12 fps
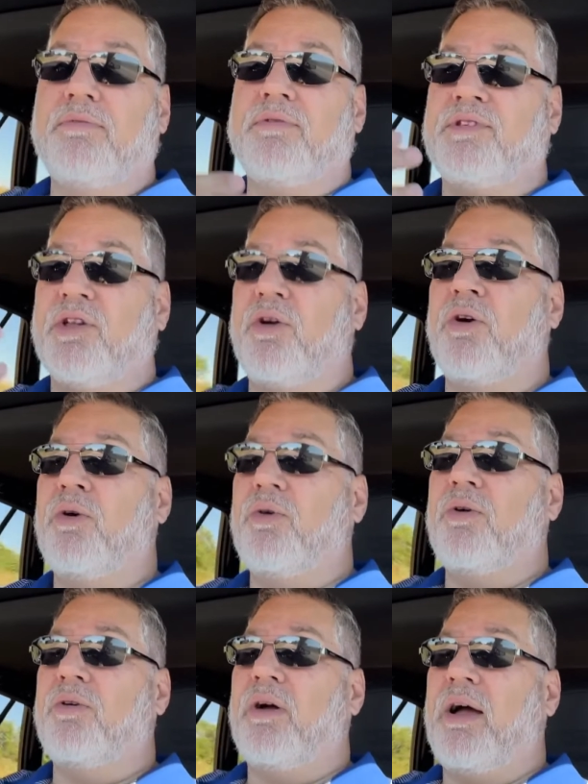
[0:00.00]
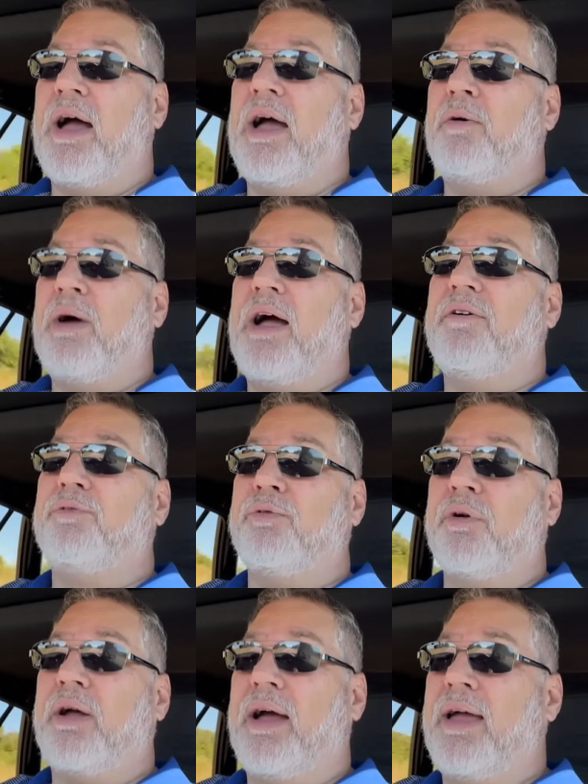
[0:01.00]
So I will
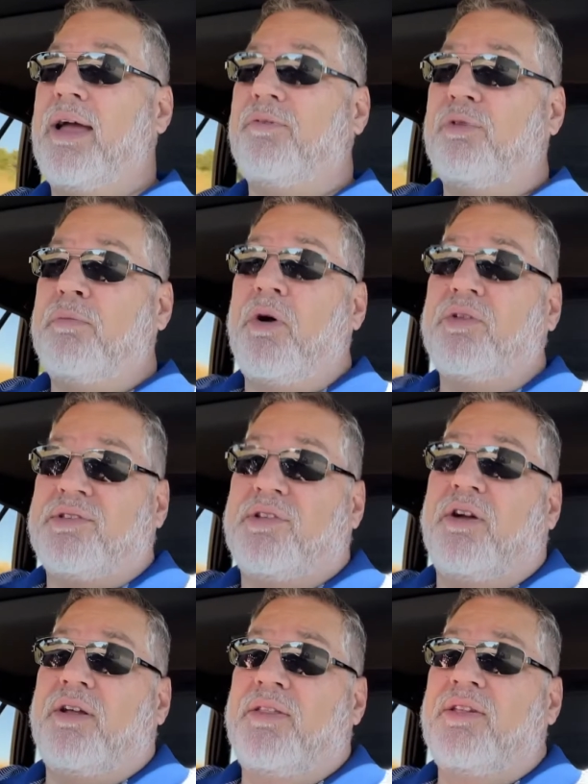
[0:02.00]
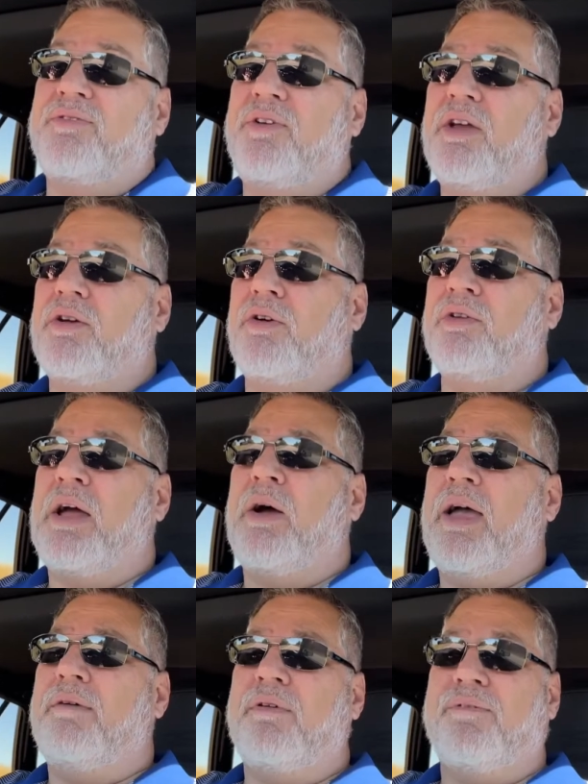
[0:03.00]
have, I have remote start in this vehicle. Now I
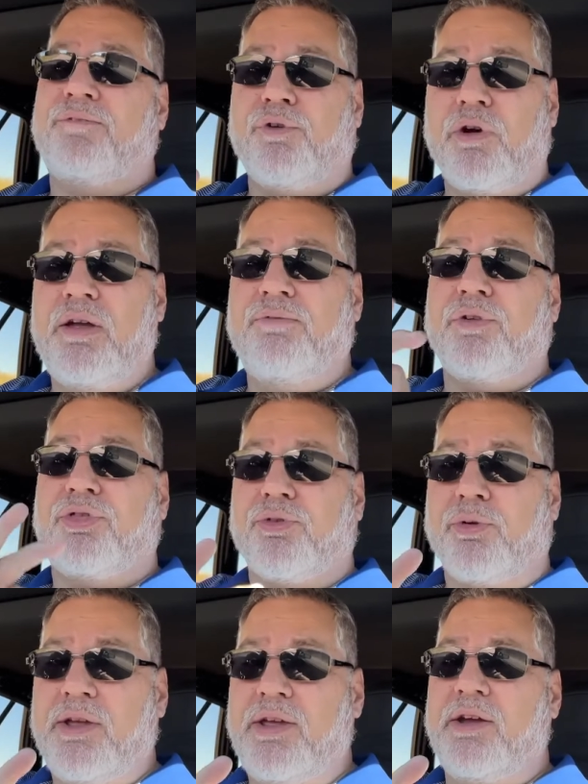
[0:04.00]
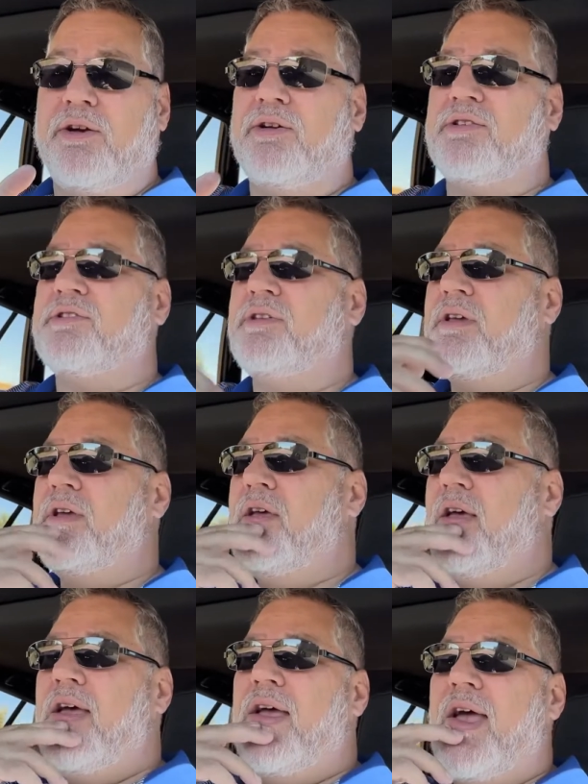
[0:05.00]
have it free for three years.
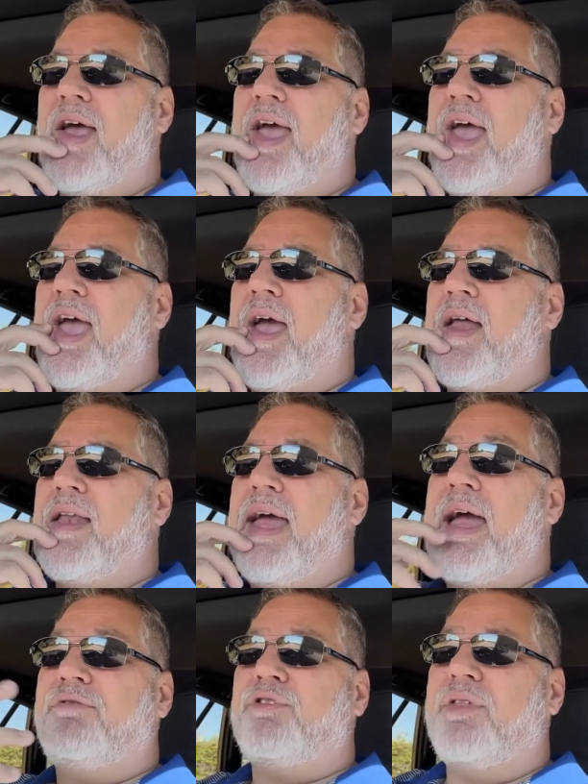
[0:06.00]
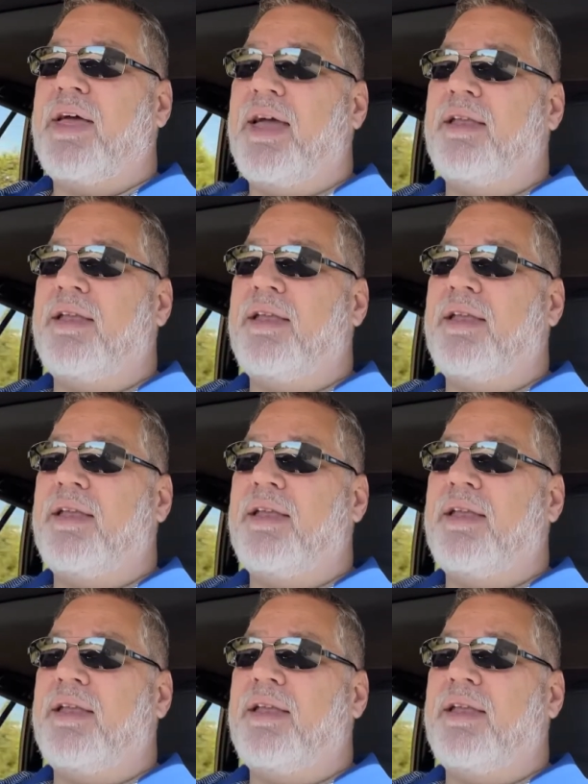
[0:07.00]
And after that,